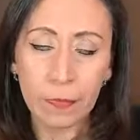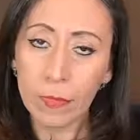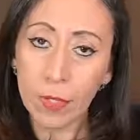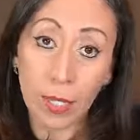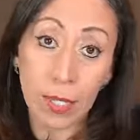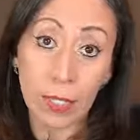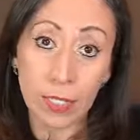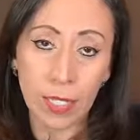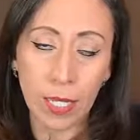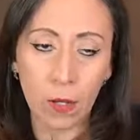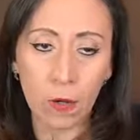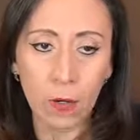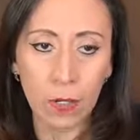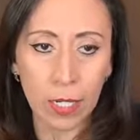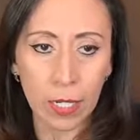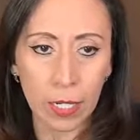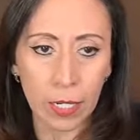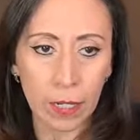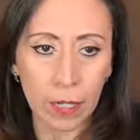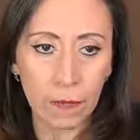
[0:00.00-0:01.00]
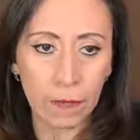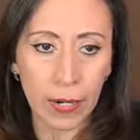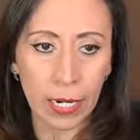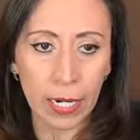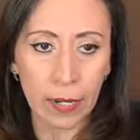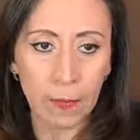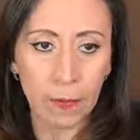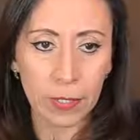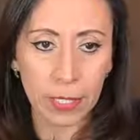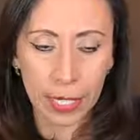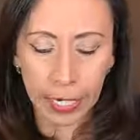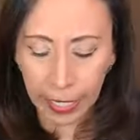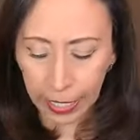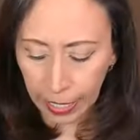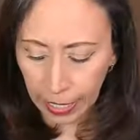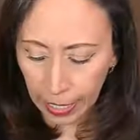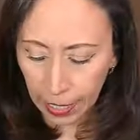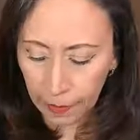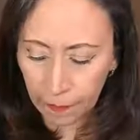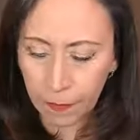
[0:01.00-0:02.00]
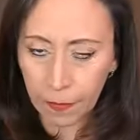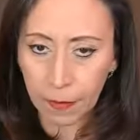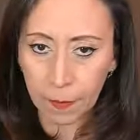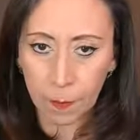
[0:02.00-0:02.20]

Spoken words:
It's the only variable that I have,